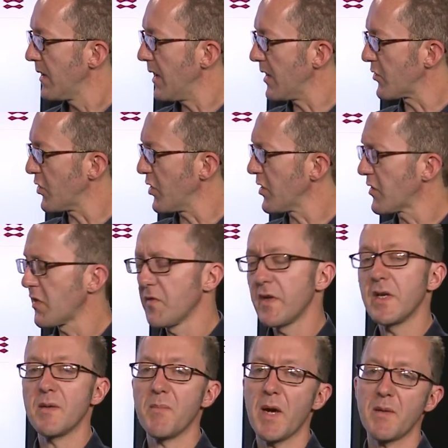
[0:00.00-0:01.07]

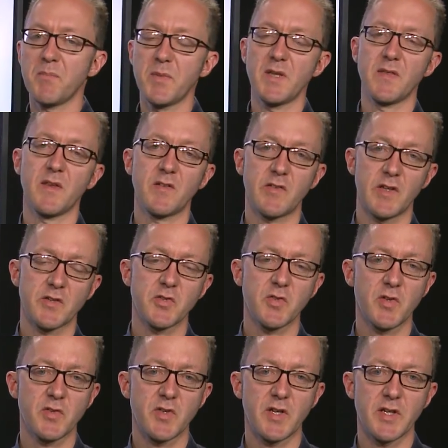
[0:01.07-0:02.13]
Alternatively, it might be that
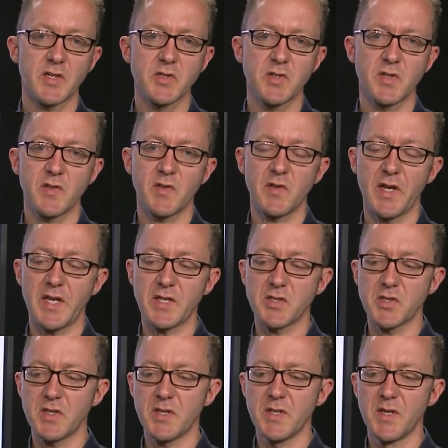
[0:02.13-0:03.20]
sexual selection is
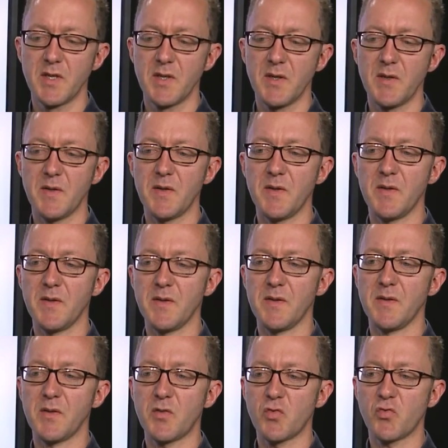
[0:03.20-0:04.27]
actually,
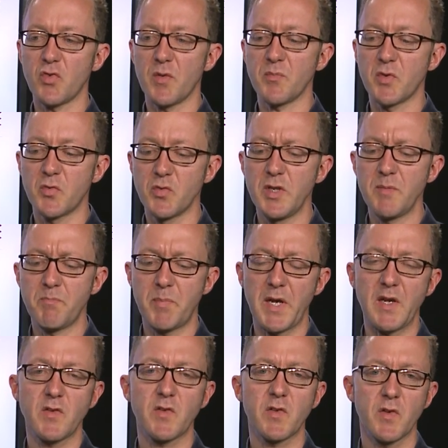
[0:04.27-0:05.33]
to some degree,
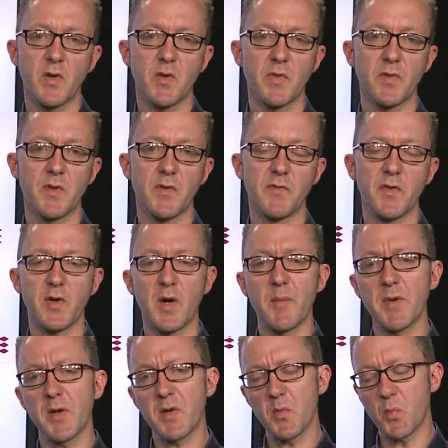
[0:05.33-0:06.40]
based on the
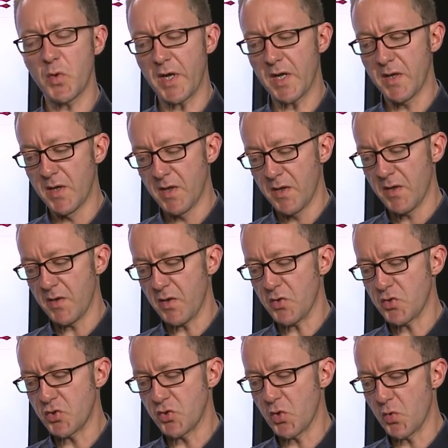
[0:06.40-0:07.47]
phenomenon where
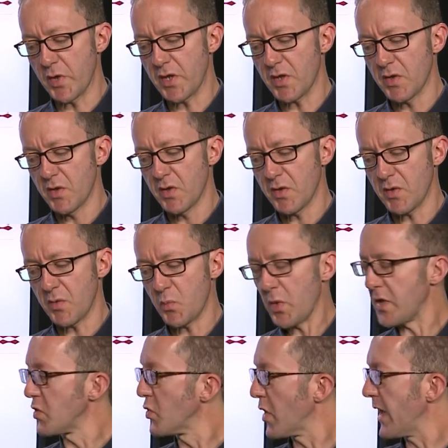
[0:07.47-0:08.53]

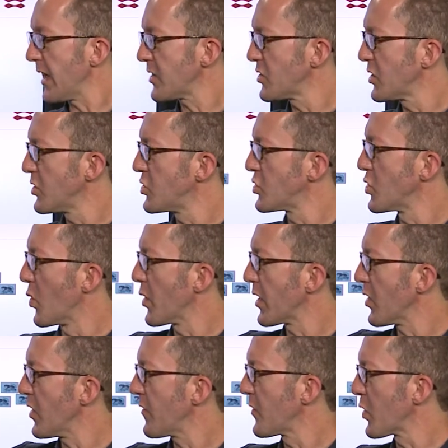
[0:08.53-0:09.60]
you are actually showing
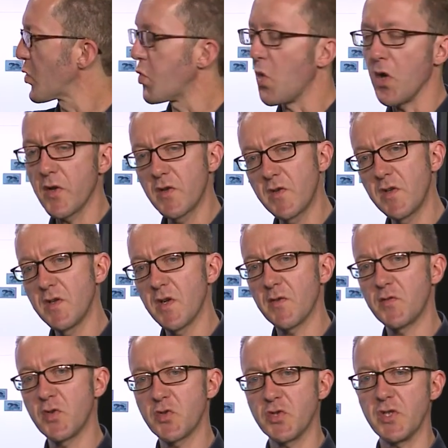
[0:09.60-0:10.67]
off the quality
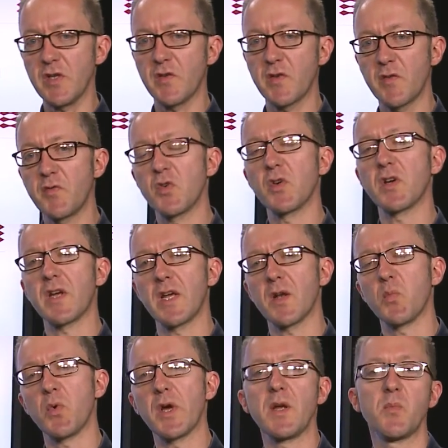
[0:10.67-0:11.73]
of your genes. If you can get
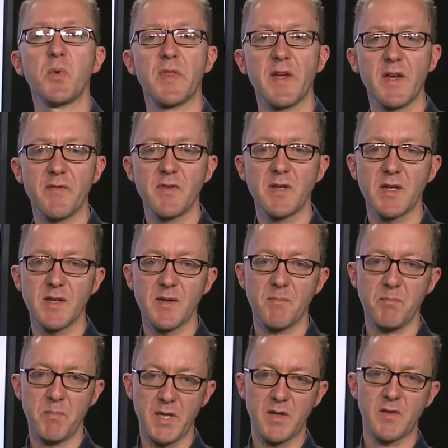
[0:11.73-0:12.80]
away with having a
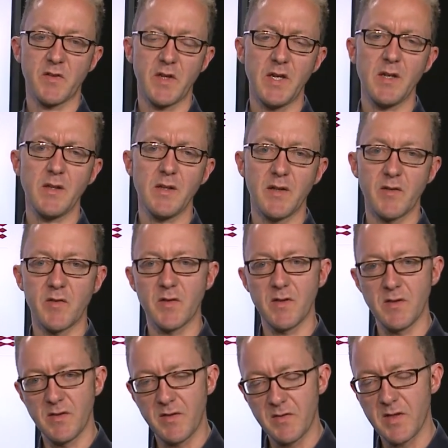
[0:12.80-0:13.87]
big tail and
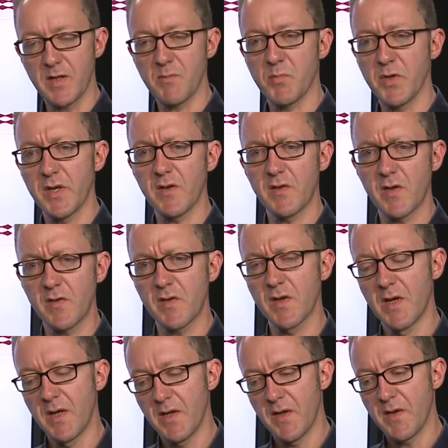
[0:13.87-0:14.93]
still escape predators,
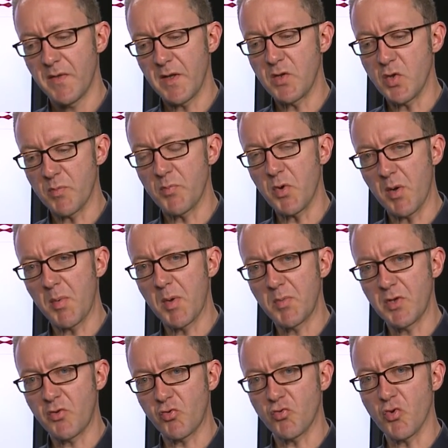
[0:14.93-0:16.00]
then you're
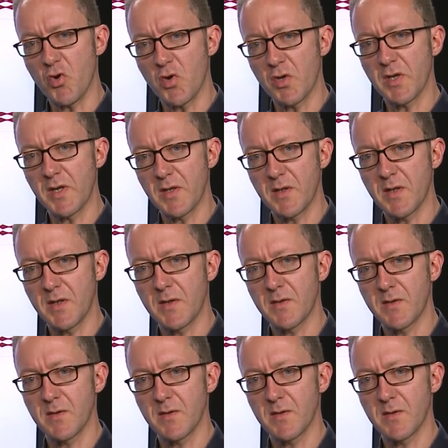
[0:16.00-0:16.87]
probably strong and